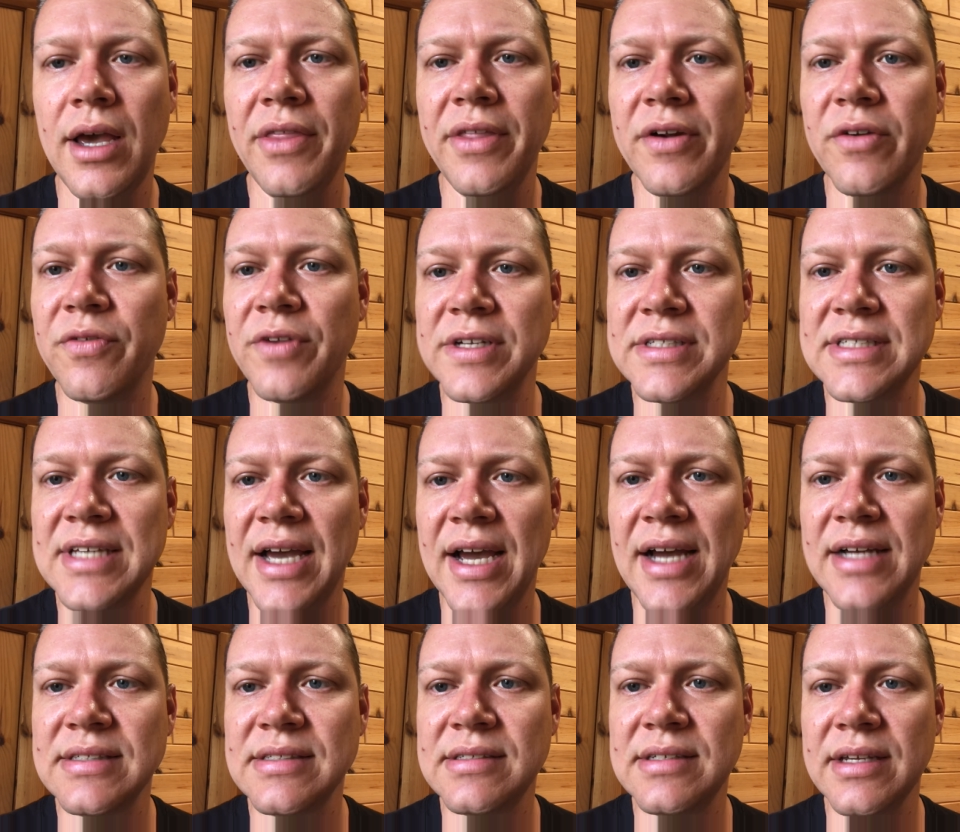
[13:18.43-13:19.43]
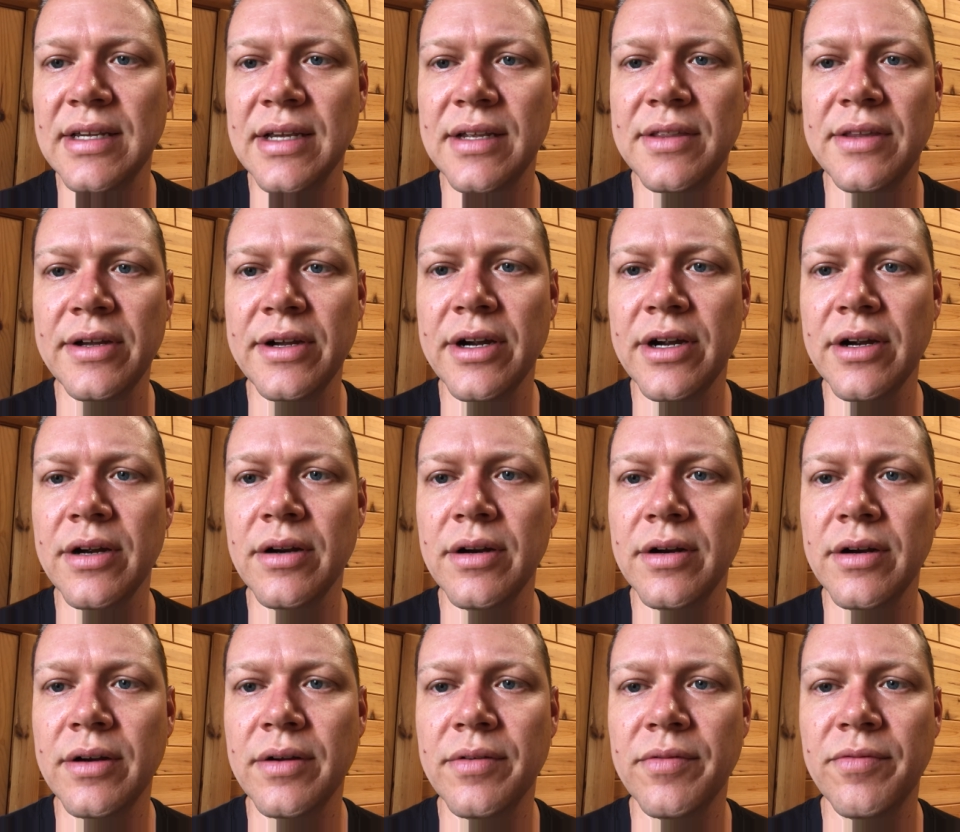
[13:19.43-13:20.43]
They're fantastic.
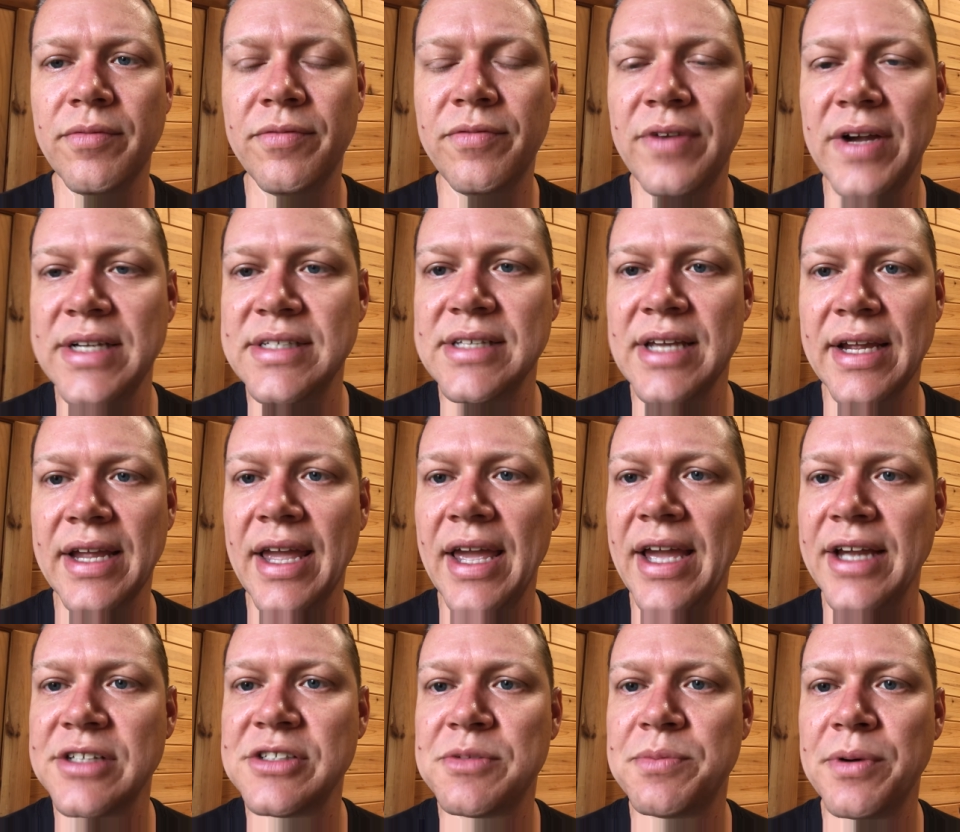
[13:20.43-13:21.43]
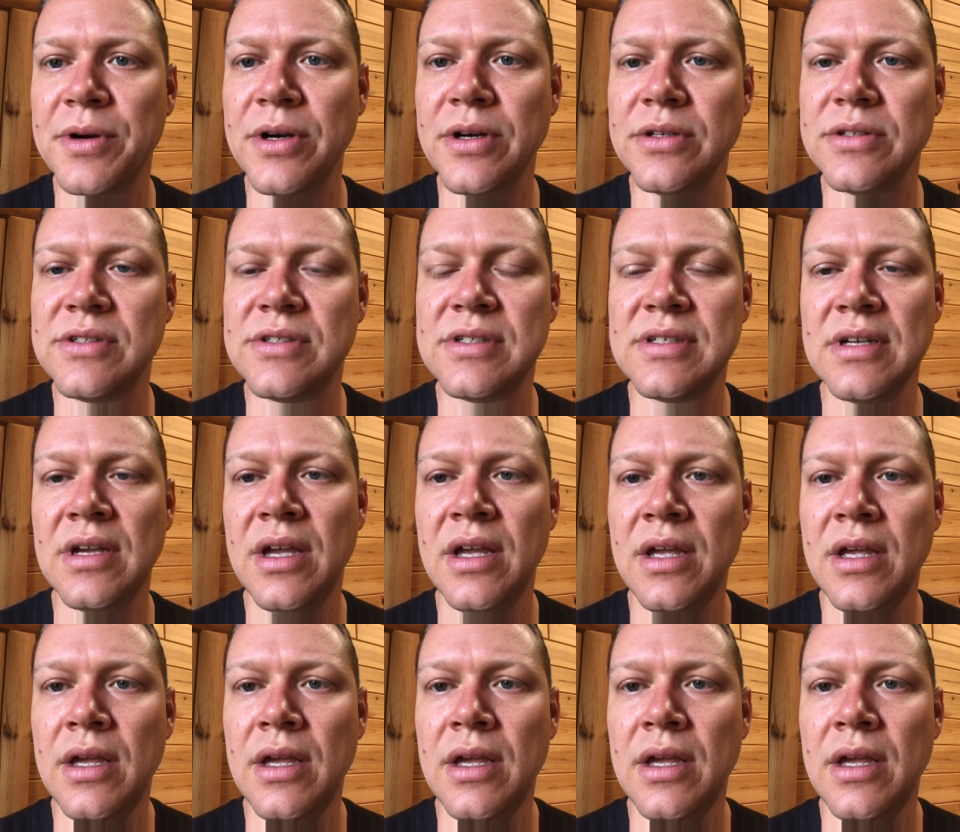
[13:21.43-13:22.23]
They're FiTech experts.